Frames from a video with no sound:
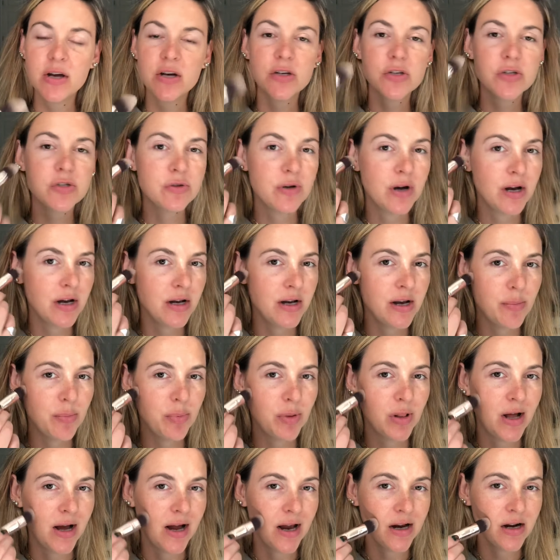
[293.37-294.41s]
So I
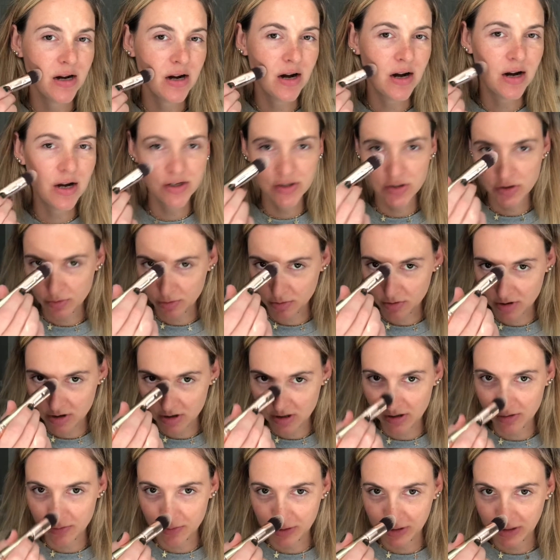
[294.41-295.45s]
apply
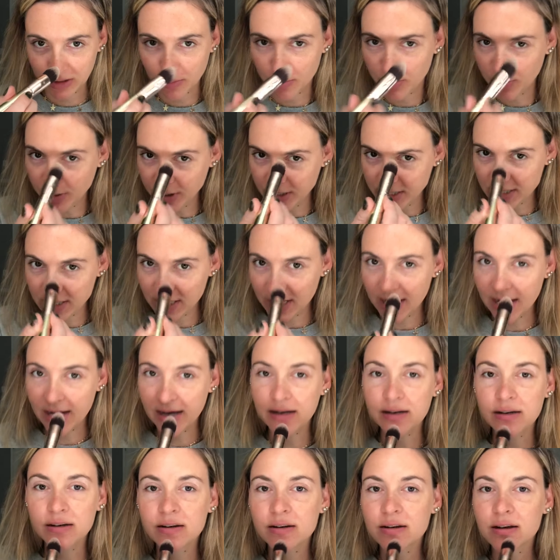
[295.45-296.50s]
contour with the pointy
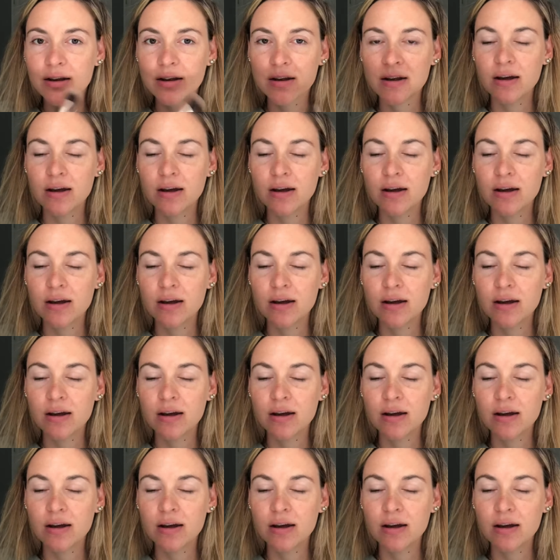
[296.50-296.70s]
end,